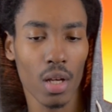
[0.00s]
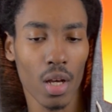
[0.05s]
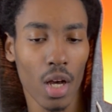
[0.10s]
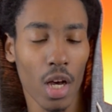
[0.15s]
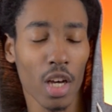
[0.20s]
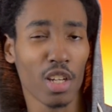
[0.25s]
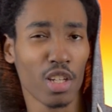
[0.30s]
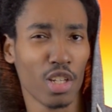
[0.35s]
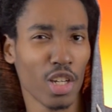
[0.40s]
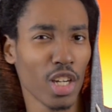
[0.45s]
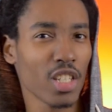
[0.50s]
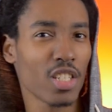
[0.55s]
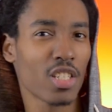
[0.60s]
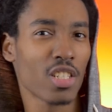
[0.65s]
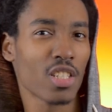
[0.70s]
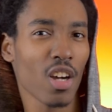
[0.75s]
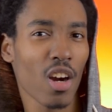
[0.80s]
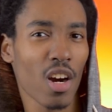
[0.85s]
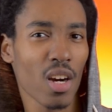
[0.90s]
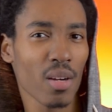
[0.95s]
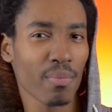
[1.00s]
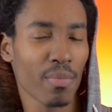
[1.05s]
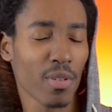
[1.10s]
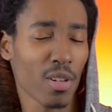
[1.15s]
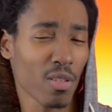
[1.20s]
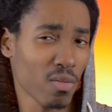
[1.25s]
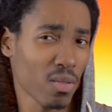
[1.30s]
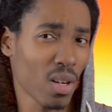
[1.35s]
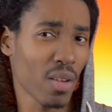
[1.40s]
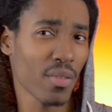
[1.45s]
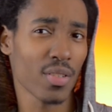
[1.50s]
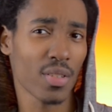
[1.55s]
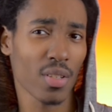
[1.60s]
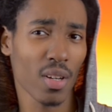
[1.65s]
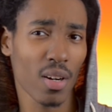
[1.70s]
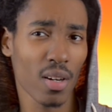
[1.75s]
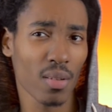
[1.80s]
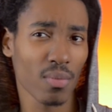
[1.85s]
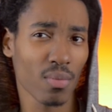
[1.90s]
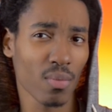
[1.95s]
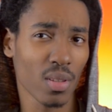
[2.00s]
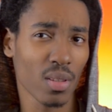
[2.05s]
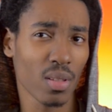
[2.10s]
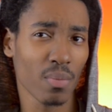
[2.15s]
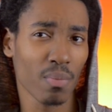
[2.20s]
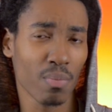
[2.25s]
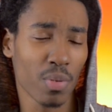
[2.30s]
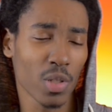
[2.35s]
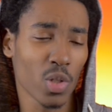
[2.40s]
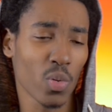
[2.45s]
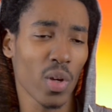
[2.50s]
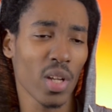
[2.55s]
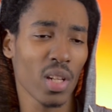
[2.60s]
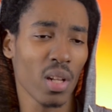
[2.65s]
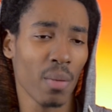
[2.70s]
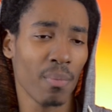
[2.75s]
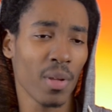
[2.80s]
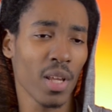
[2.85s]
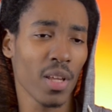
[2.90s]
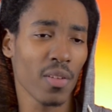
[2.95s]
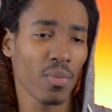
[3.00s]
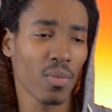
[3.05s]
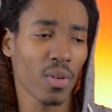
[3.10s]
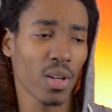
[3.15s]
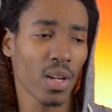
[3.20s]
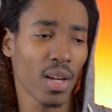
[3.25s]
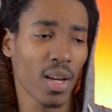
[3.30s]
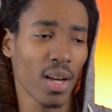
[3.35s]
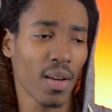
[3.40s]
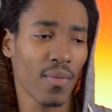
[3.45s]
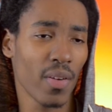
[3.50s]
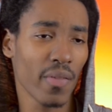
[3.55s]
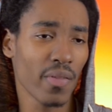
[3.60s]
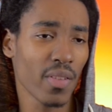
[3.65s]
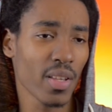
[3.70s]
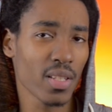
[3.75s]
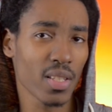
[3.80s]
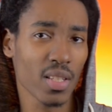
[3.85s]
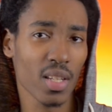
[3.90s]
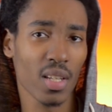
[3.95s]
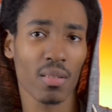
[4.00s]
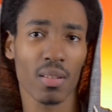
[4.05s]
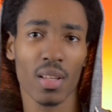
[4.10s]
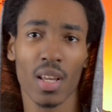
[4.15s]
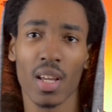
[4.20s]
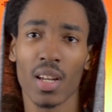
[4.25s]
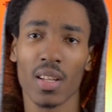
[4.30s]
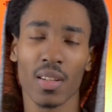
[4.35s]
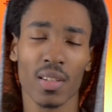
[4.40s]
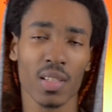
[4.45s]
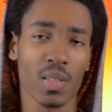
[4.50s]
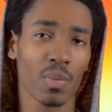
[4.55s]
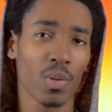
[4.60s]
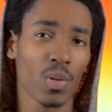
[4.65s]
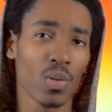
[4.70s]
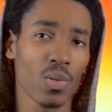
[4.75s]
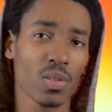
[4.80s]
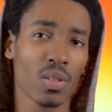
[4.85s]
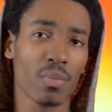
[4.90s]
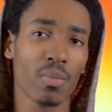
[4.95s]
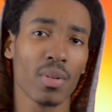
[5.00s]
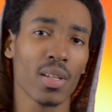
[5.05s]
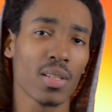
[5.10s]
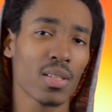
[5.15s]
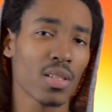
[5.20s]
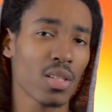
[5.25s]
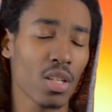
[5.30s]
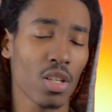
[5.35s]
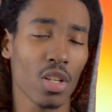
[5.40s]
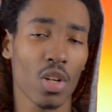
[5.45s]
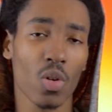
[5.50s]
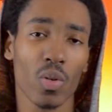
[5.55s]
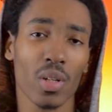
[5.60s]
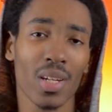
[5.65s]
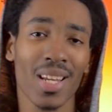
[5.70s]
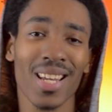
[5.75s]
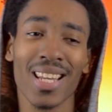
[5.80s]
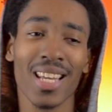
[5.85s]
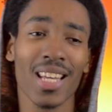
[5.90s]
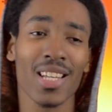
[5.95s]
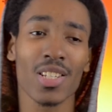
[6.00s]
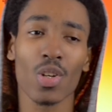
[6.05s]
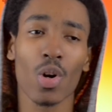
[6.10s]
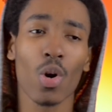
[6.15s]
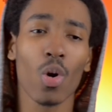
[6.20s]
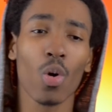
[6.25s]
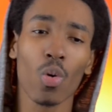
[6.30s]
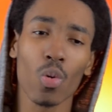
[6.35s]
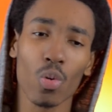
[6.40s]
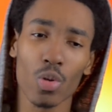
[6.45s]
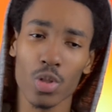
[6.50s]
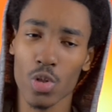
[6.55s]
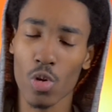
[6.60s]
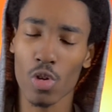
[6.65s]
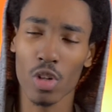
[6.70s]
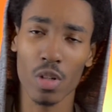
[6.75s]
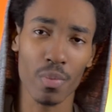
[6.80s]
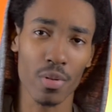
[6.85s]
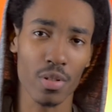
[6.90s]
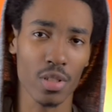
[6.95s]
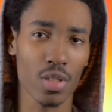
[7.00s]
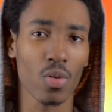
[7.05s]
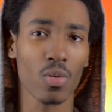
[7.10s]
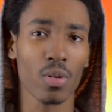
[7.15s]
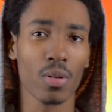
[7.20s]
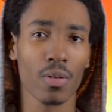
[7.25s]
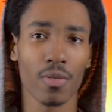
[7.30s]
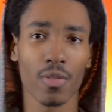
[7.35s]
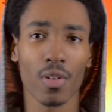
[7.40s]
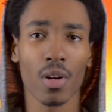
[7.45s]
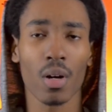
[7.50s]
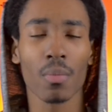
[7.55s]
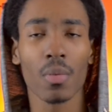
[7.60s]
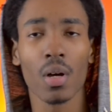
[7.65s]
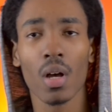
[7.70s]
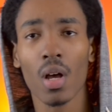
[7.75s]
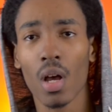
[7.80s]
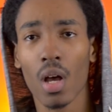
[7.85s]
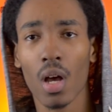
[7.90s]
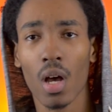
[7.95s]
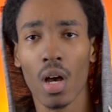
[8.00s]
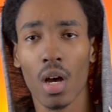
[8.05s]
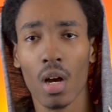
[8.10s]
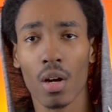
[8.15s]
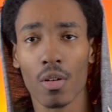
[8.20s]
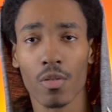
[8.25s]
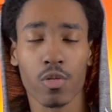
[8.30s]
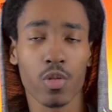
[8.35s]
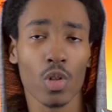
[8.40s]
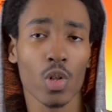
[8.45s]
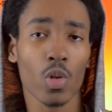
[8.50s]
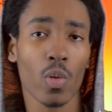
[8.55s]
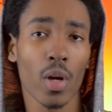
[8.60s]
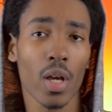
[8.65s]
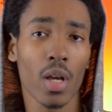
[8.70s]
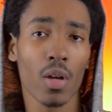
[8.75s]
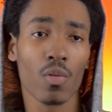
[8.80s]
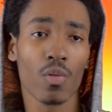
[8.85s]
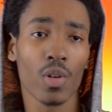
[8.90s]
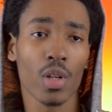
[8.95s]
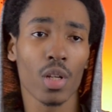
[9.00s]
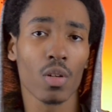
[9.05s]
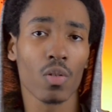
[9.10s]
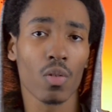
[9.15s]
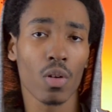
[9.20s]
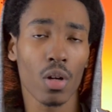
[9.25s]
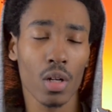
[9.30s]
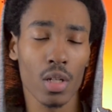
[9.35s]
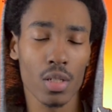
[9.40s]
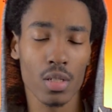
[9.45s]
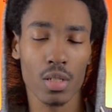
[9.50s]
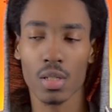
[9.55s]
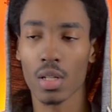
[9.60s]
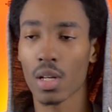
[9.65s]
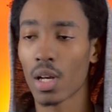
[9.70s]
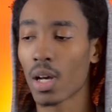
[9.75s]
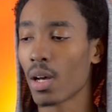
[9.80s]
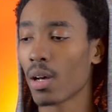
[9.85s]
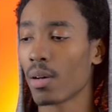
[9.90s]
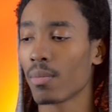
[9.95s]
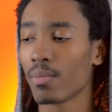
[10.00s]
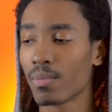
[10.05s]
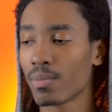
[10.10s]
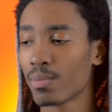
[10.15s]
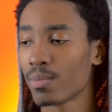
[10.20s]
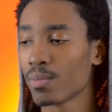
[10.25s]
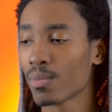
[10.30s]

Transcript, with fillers: a good start, but a rough start the, between the beef with uh, 50 Cent and getting exposed to be a CEO and getting his whole sort of persona from uh, Freeway Ricky Ross. Um,